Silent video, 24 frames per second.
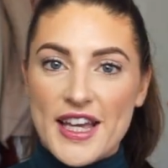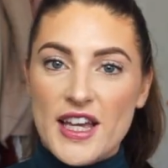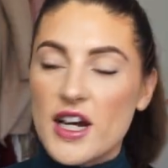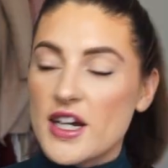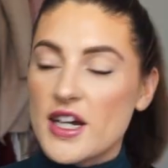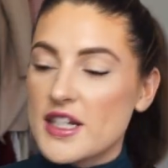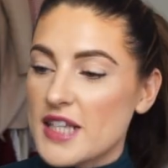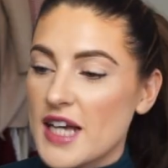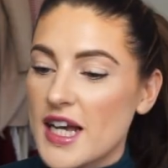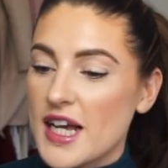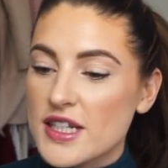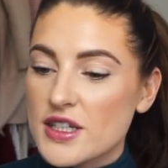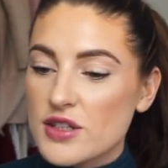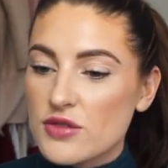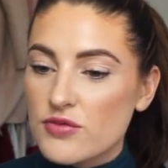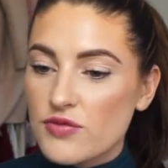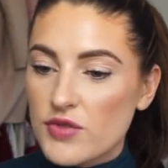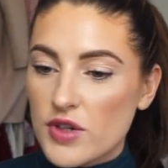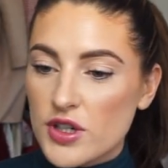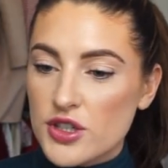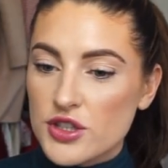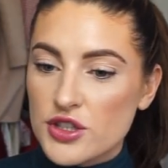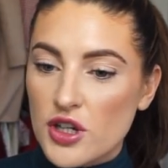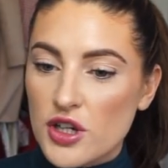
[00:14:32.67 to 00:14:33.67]
guys, I had to
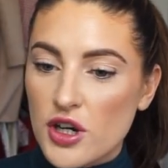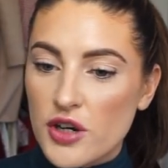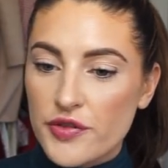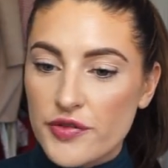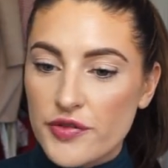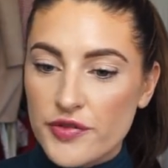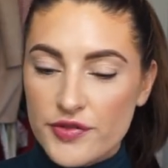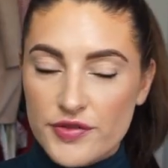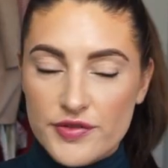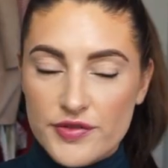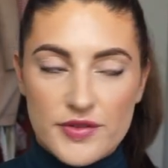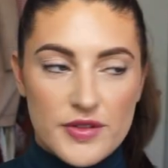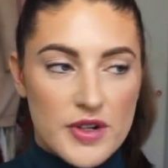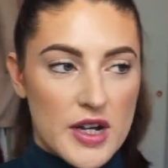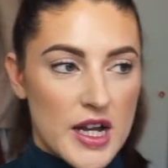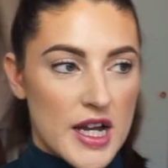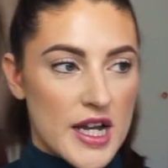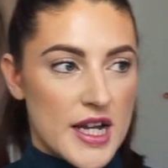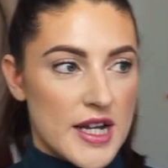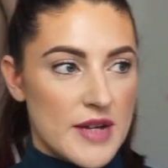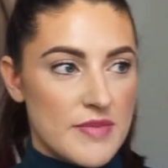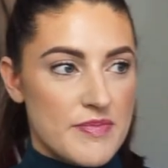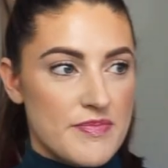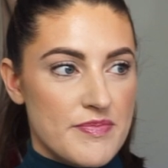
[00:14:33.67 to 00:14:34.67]
rush off.
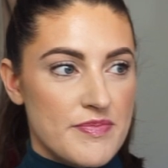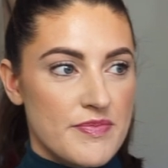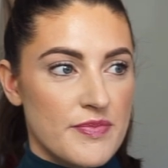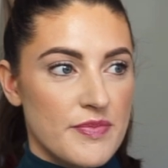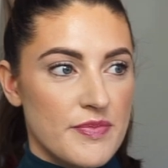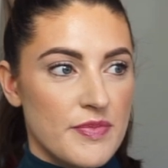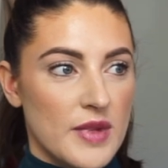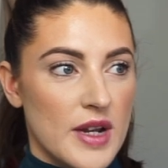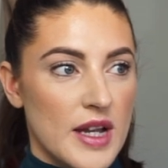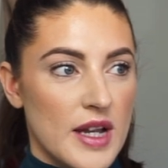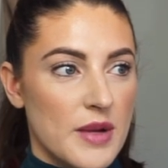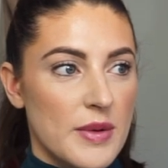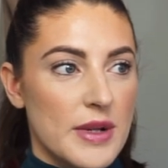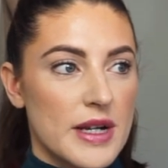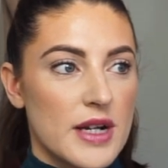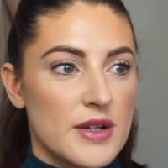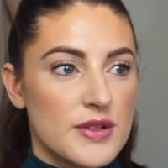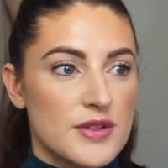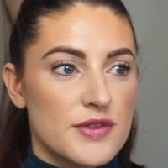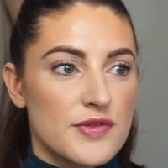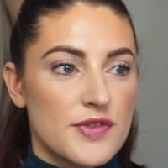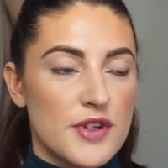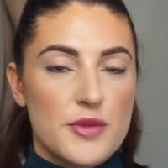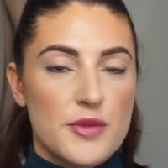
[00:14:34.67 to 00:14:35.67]
Like when I
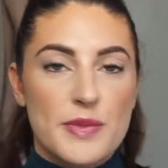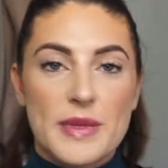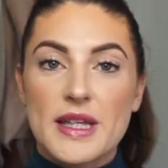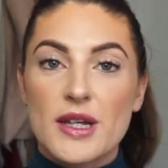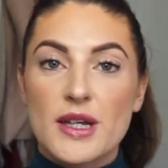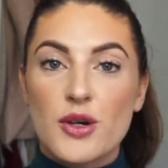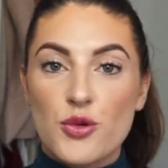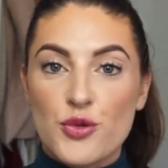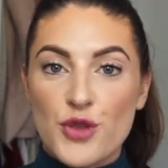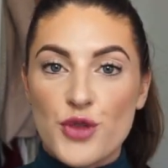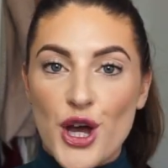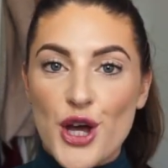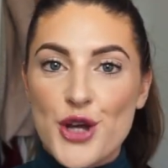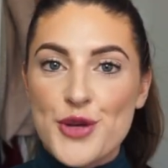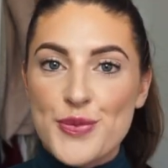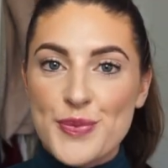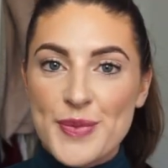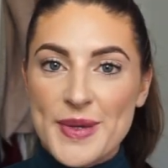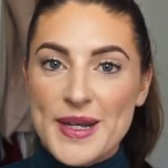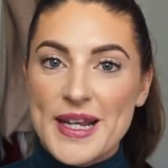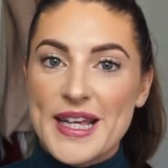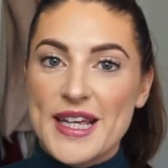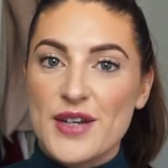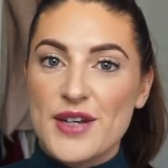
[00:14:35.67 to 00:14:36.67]
was filming all the
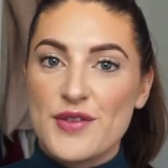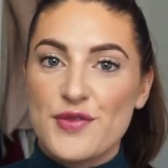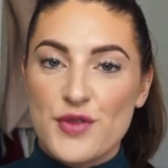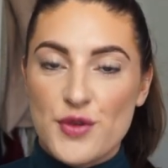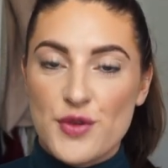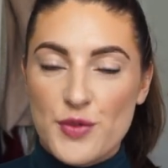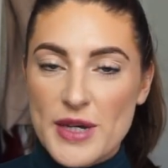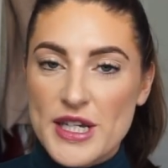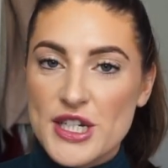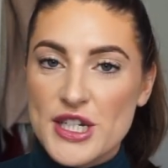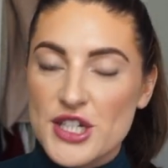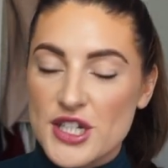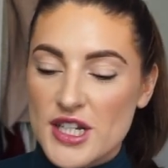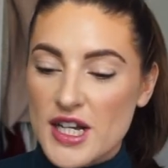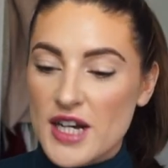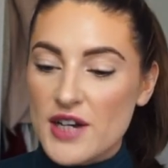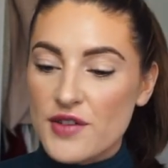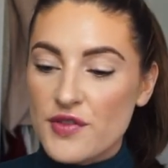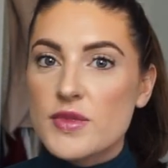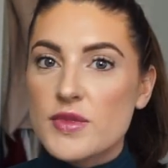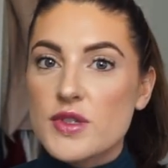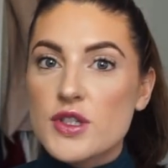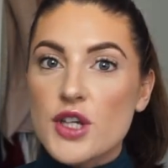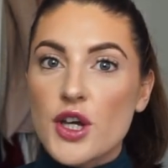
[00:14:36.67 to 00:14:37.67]
opening of the Wish
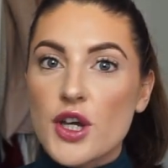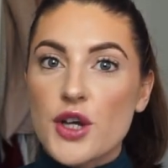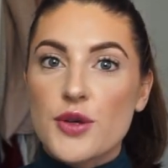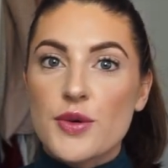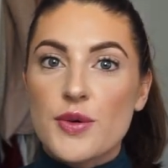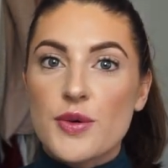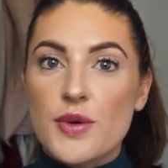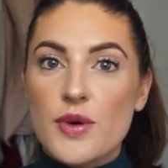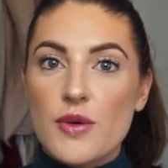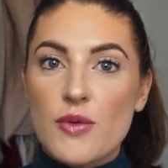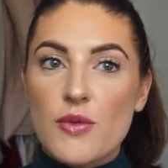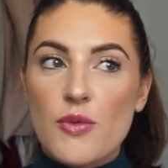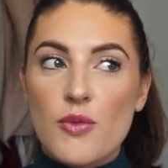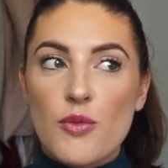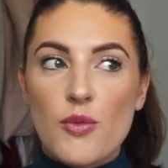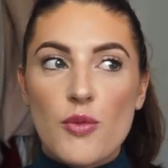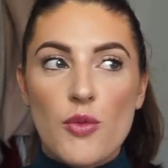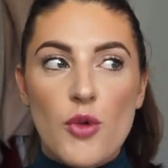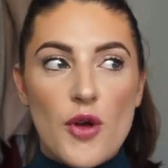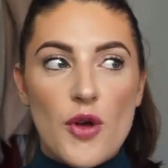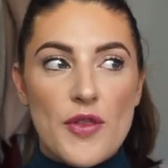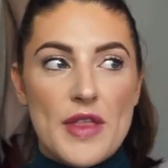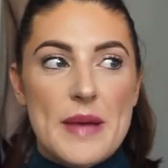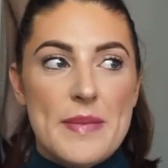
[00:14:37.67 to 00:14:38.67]
stuff. So
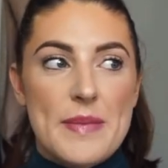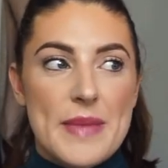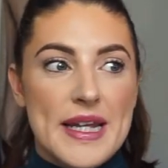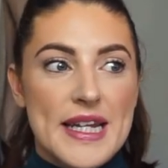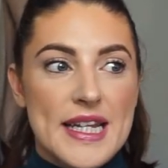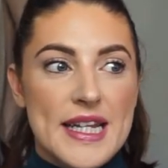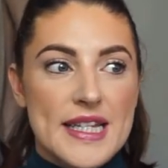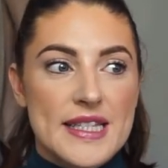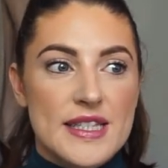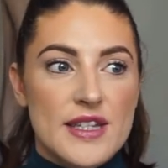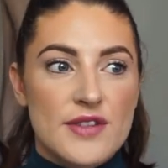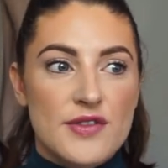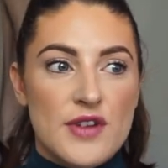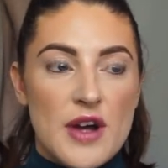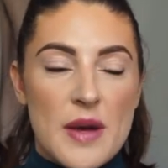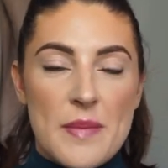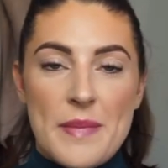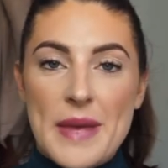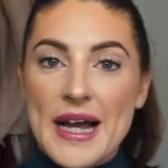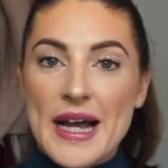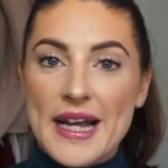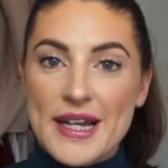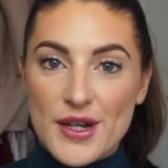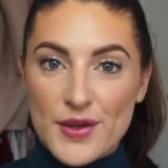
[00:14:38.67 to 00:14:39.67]
what that meant is I've come
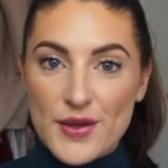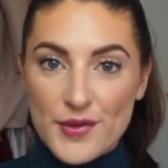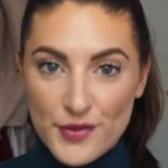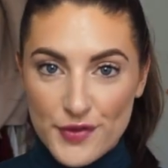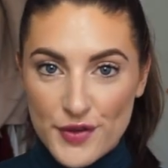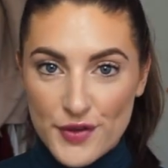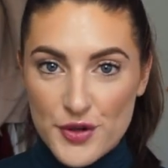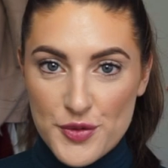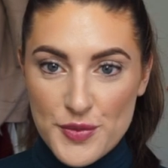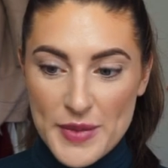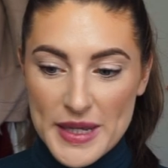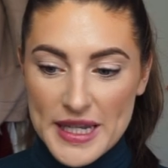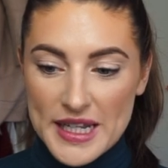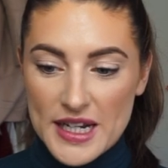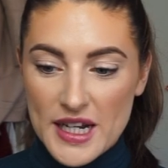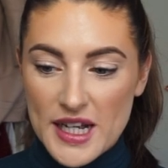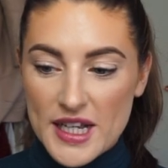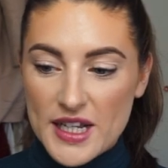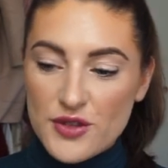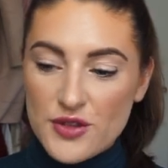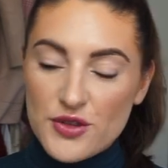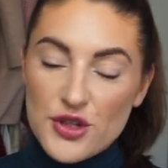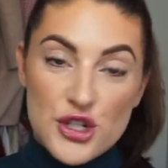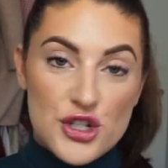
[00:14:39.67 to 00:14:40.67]
back and I'm filming
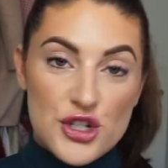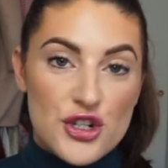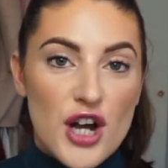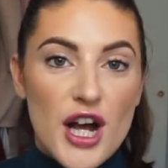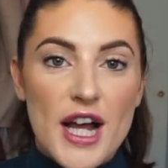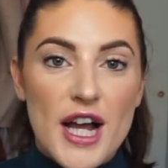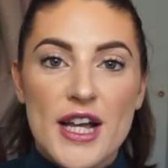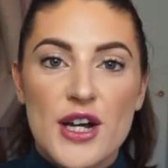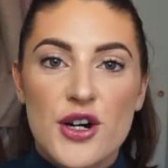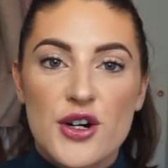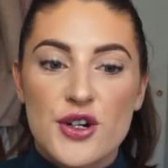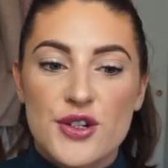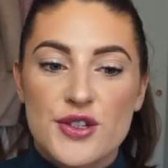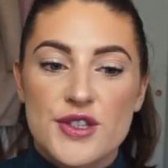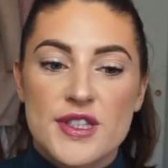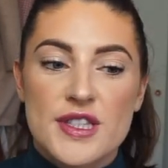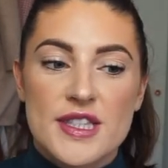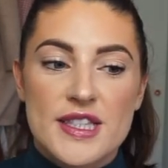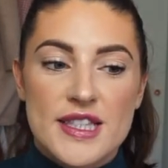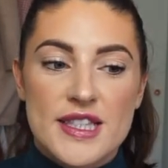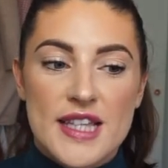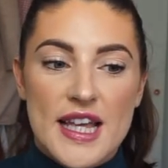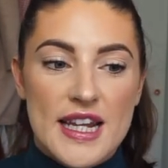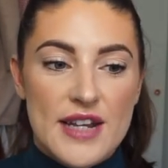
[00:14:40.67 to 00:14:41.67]
like the
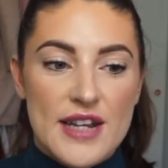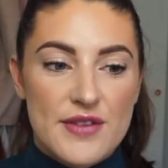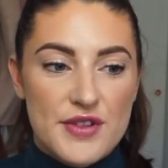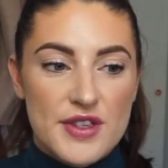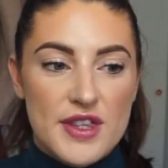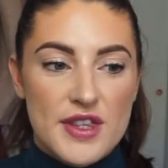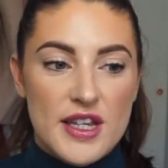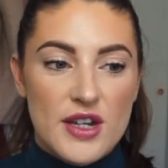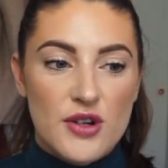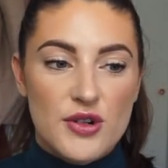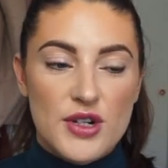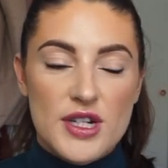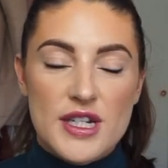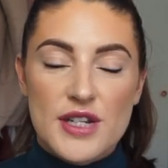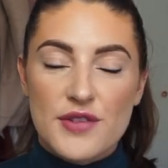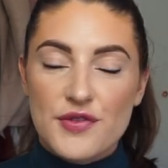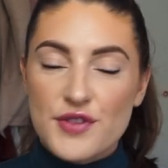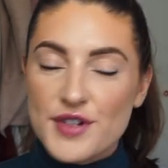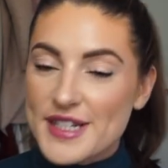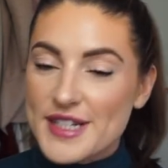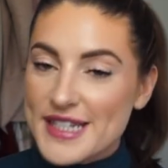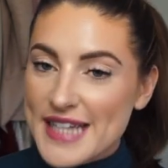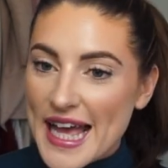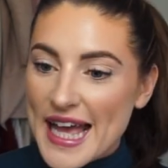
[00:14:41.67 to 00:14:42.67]
try-ons and everything on a
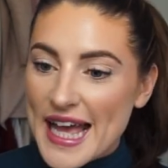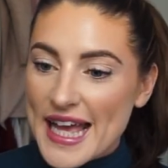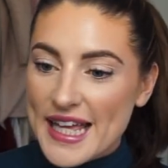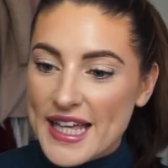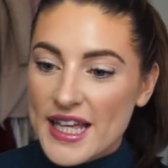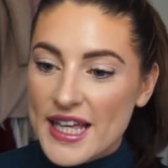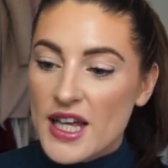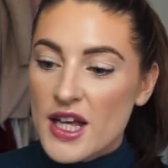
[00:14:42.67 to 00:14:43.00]
different day.